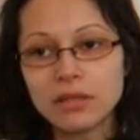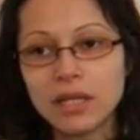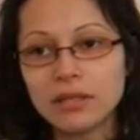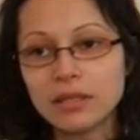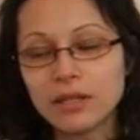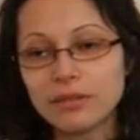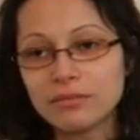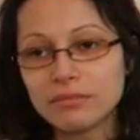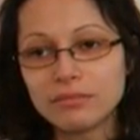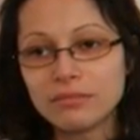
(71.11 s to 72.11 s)
and
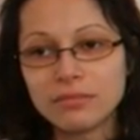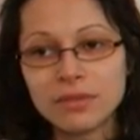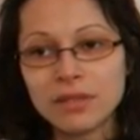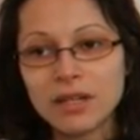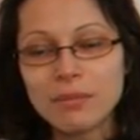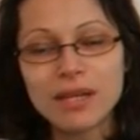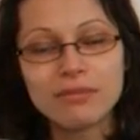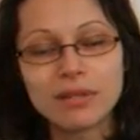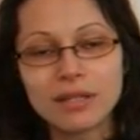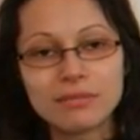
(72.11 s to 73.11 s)
I
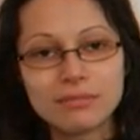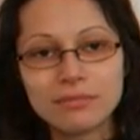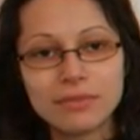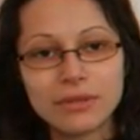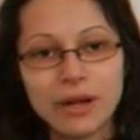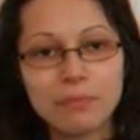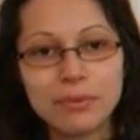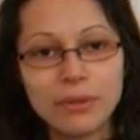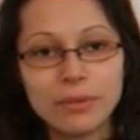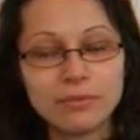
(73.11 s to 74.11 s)
mainly write
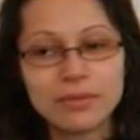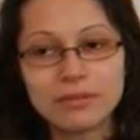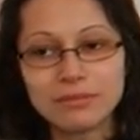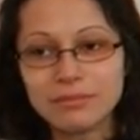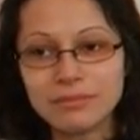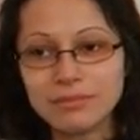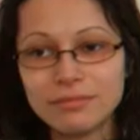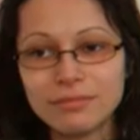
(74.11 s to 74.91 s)
crap poems and